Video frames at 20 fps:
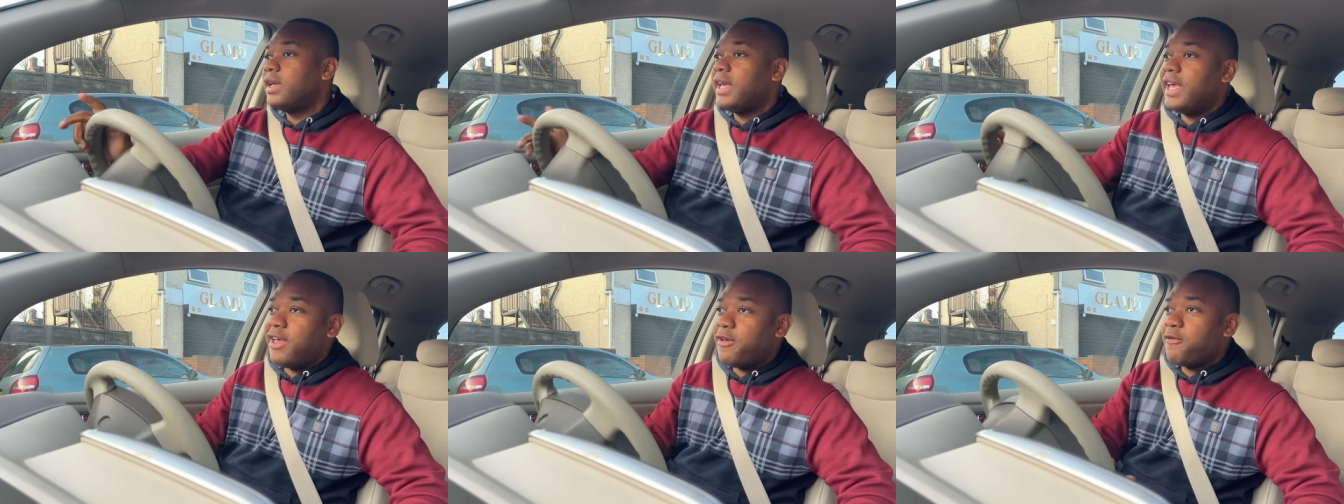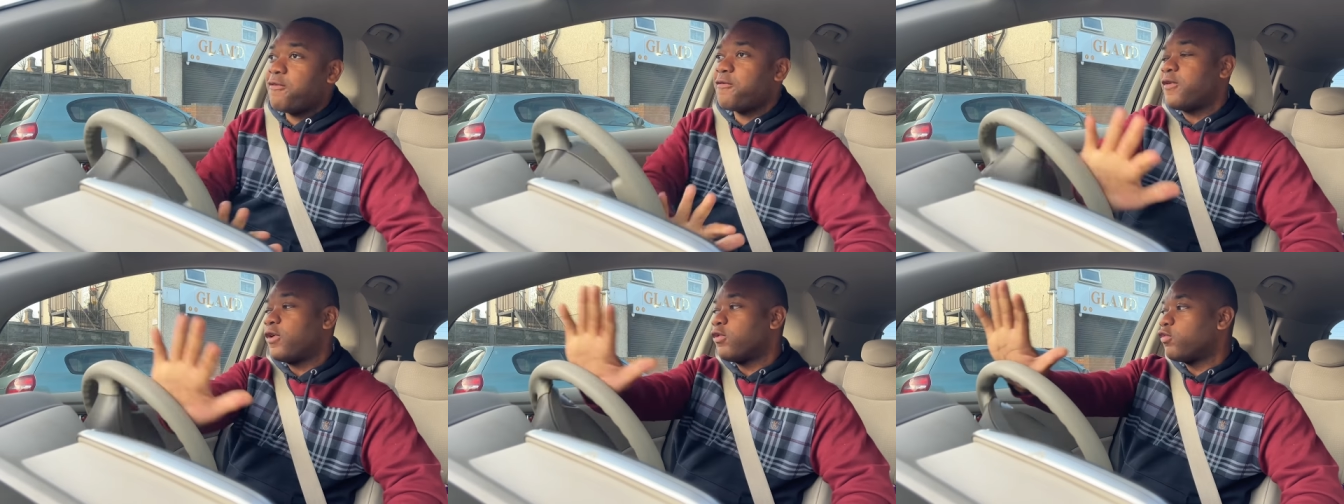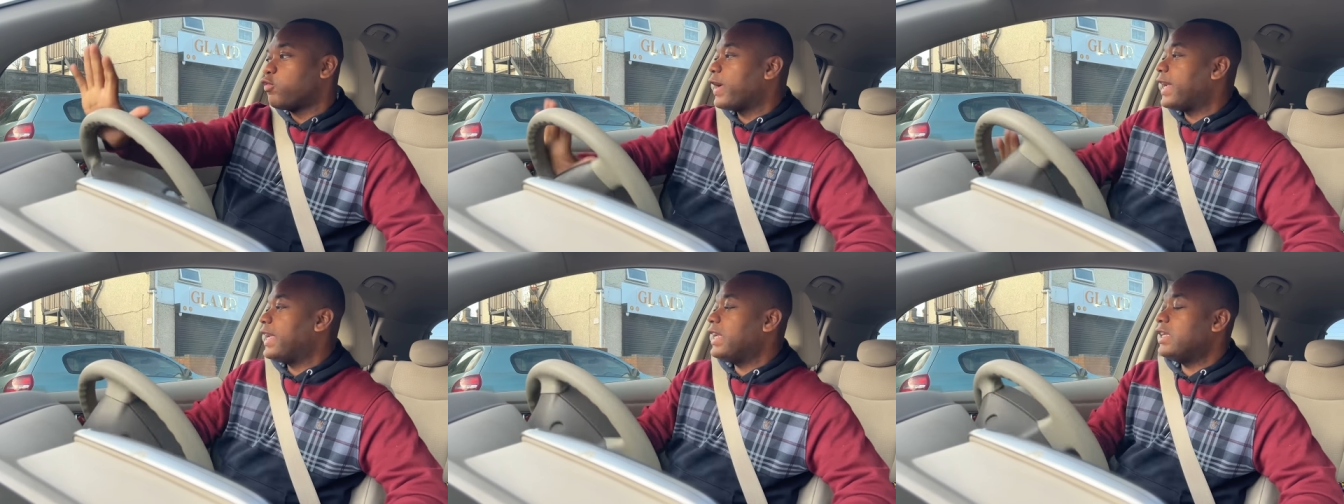if
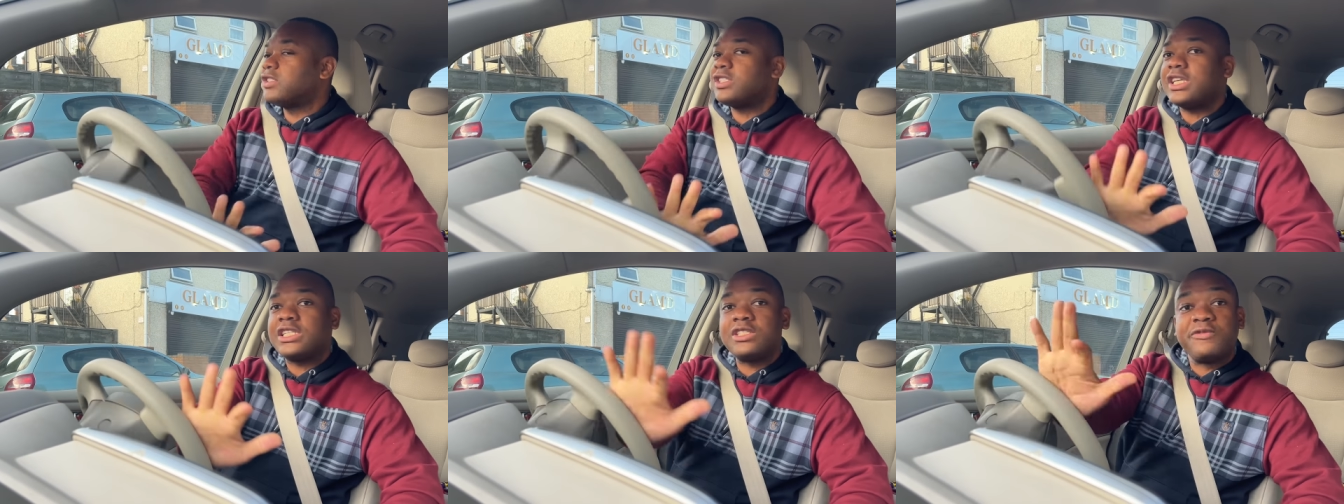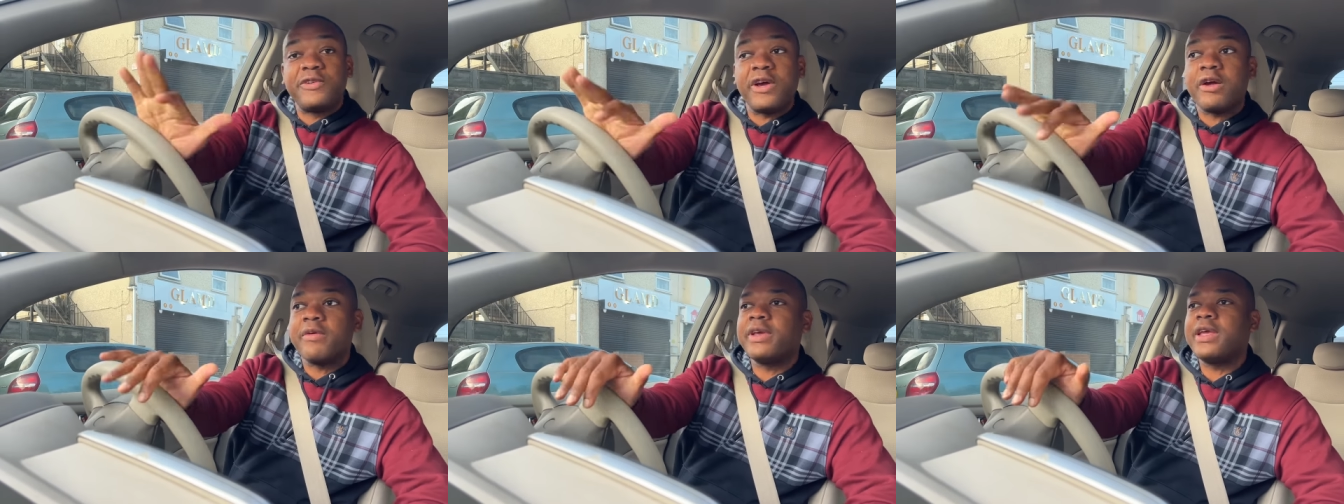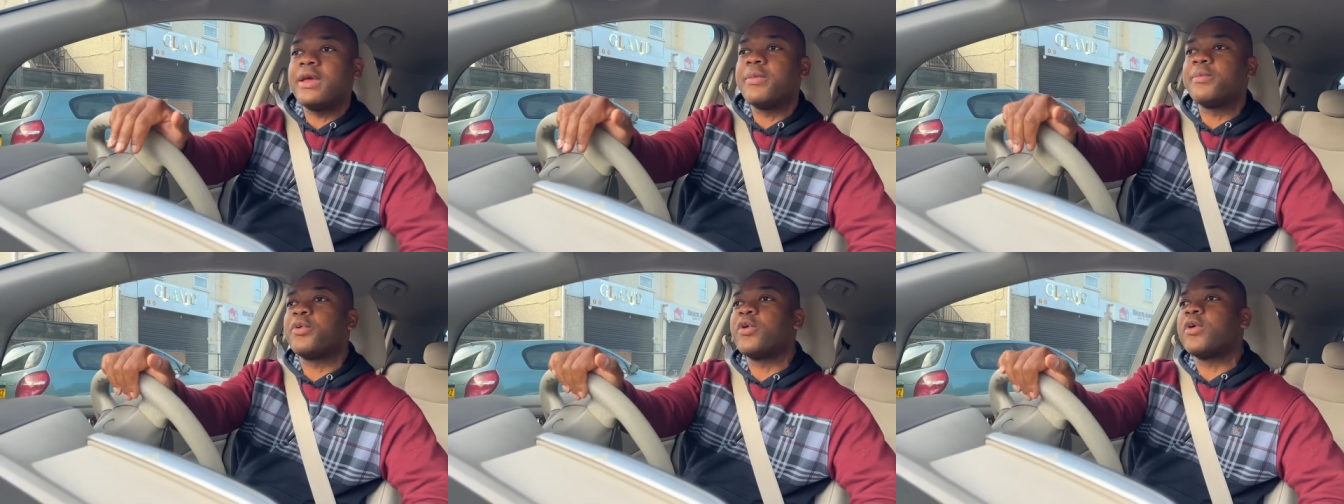range is
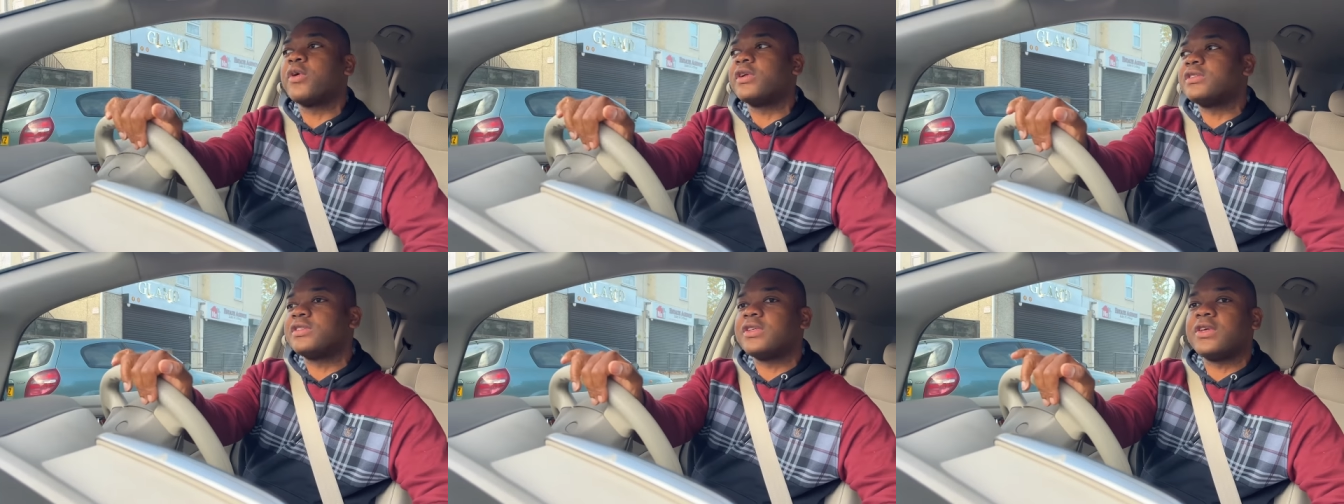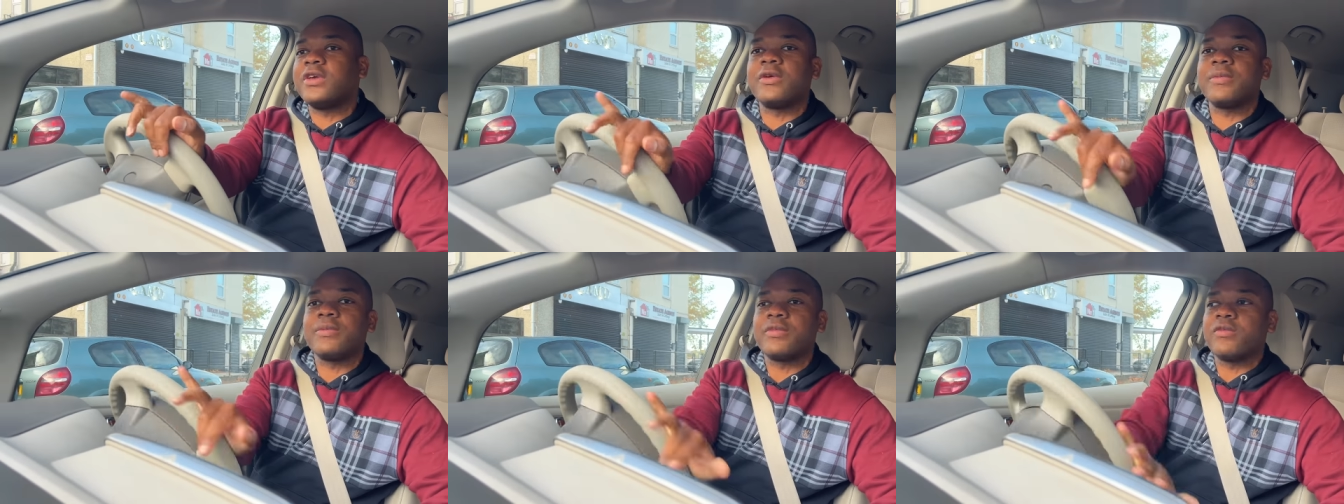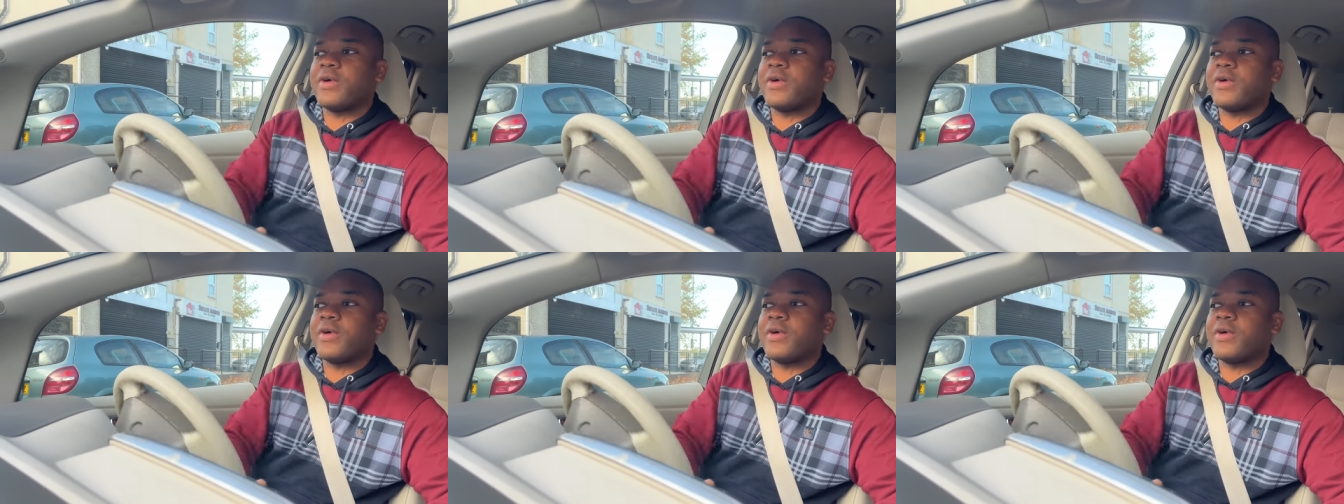very important to you.